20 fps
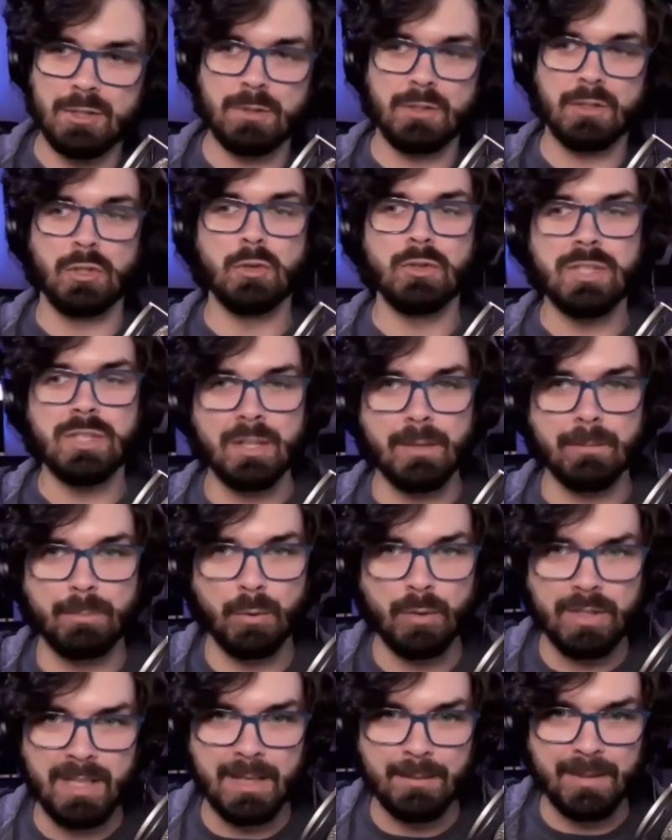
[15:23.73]
using the
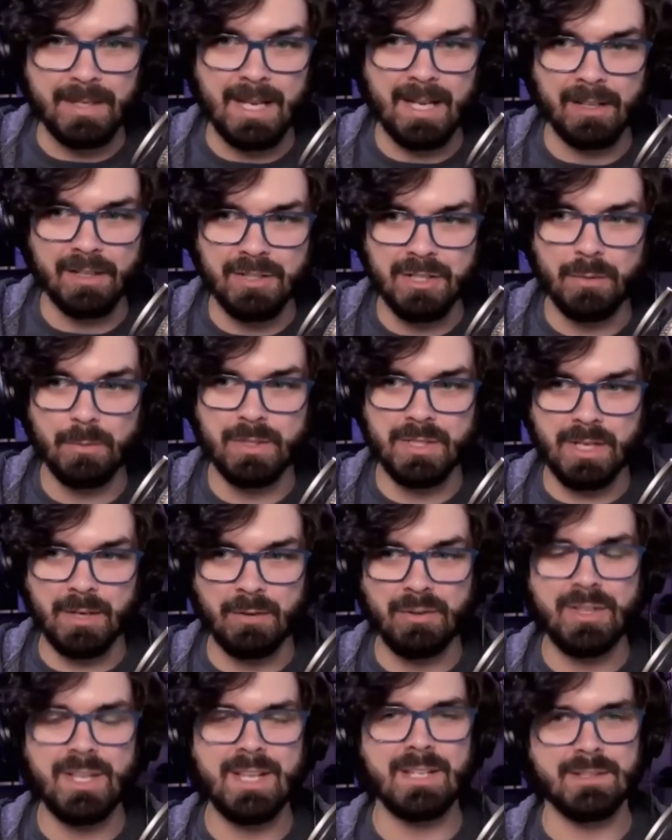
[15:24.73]
board game analogy, which
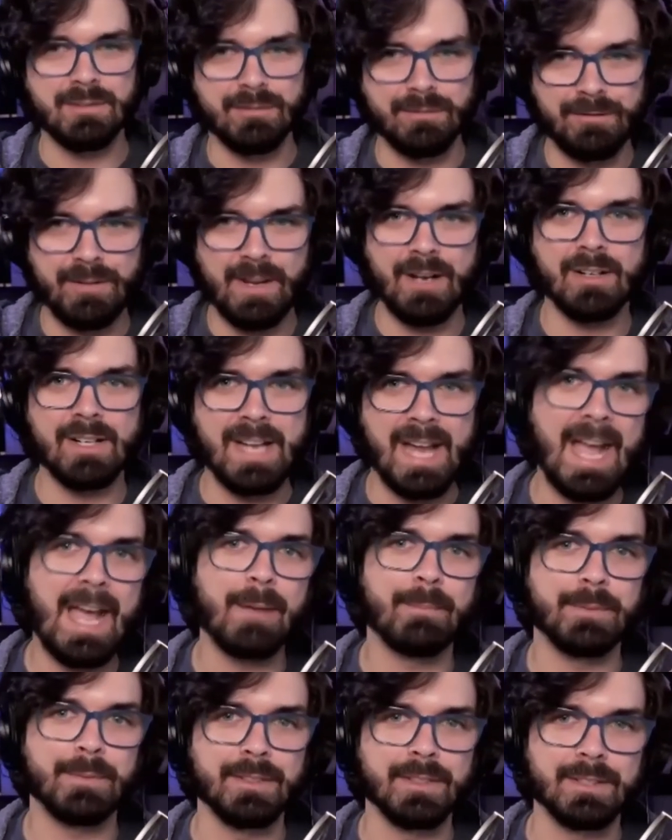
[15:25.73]
I think is very
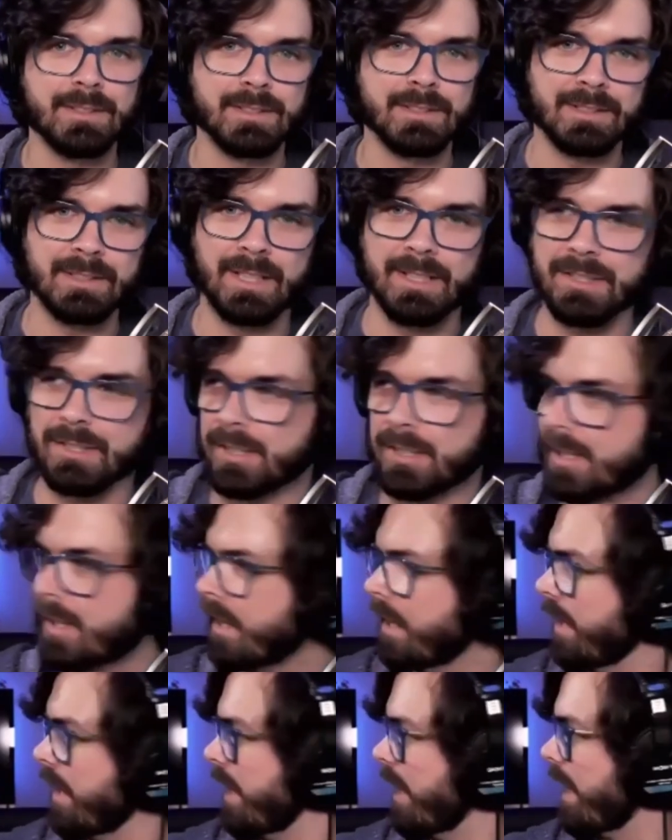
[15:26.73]
apt in this discussion,
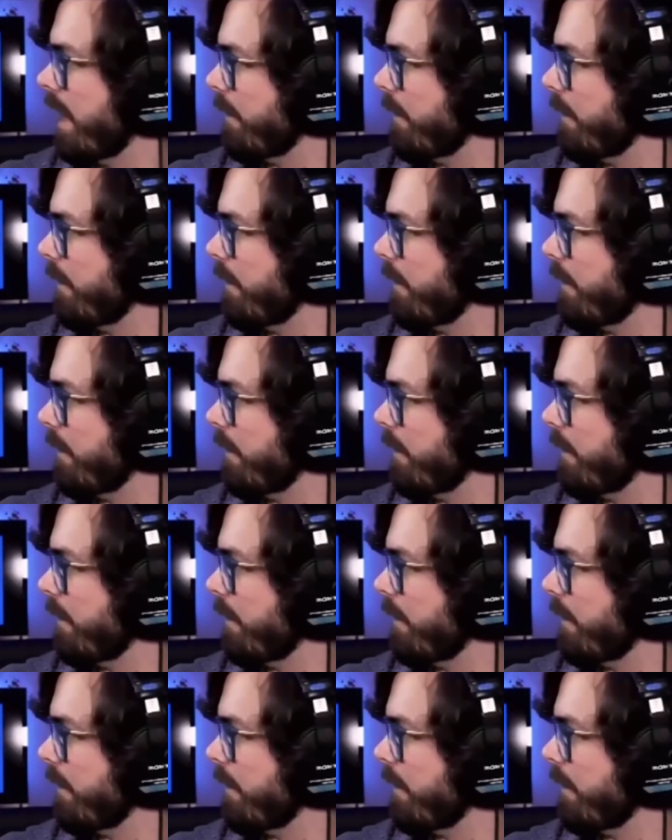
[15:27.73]
mm-hmm.